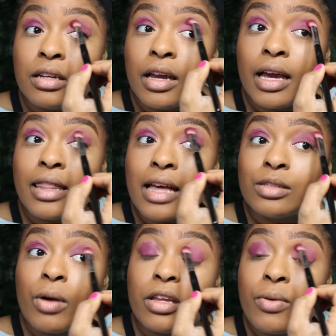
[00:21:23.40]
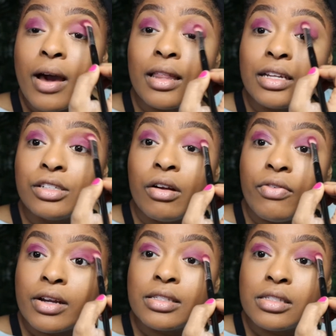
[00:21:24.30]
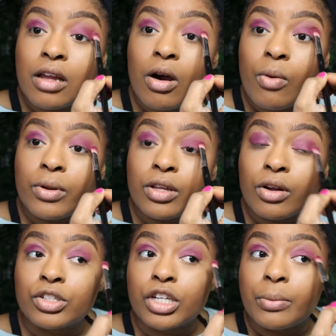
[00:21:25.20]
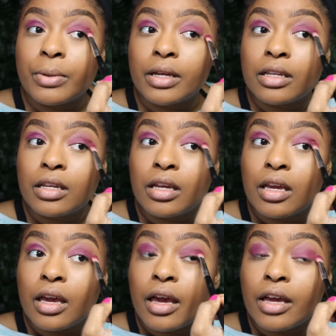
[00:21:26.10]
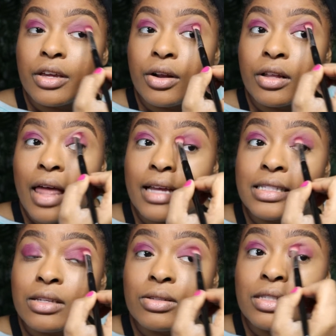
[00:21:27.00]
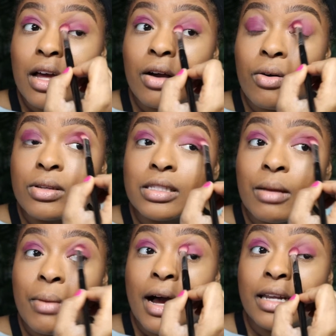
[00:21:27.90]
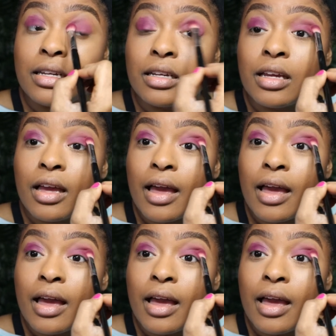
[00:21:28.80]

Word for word: And that's why you got to let your friends know when you're tripping and you're like still stuck on somebody.